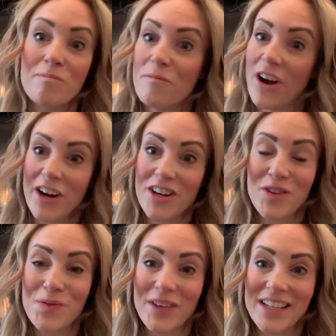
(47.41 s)
very
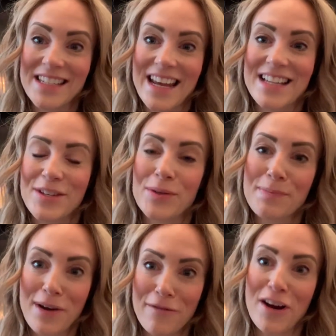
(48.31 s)
new to real estate, so it's
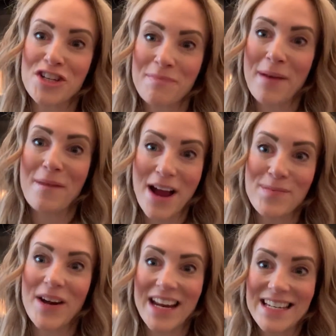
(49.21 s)
pretty fresh in my
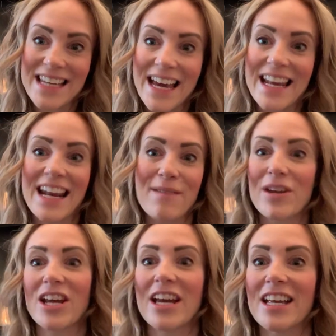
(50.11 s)
mind what I did, and
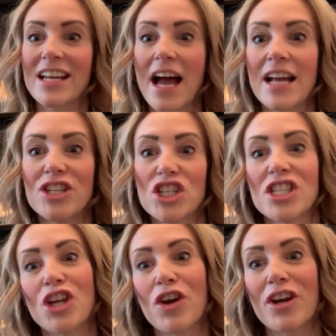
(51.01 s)
I'm gonna
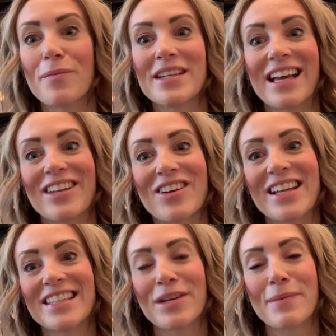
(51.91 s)
just start here by telling you
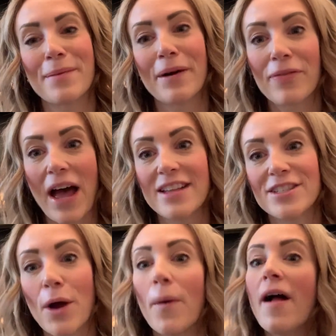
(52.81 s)
guys a little bit about
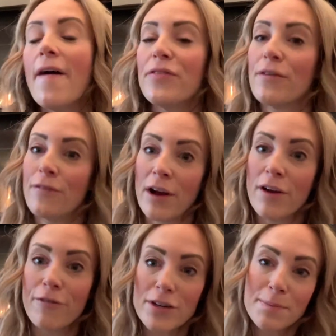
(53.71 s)
that. So the
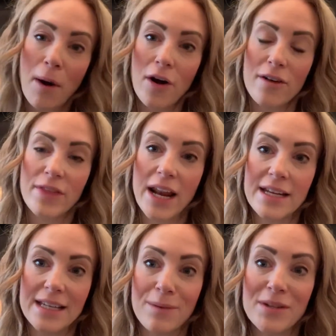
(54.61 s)
very first part that
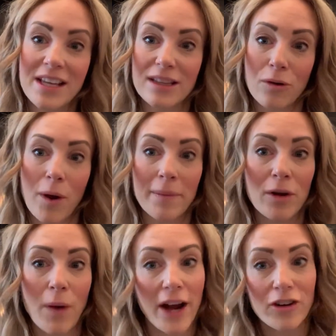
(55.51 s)
I did was get the
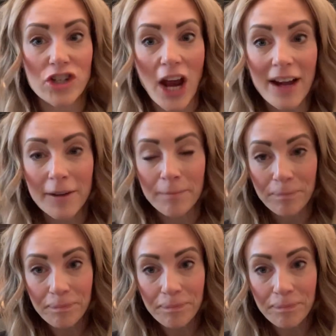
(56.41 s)
criminal record check.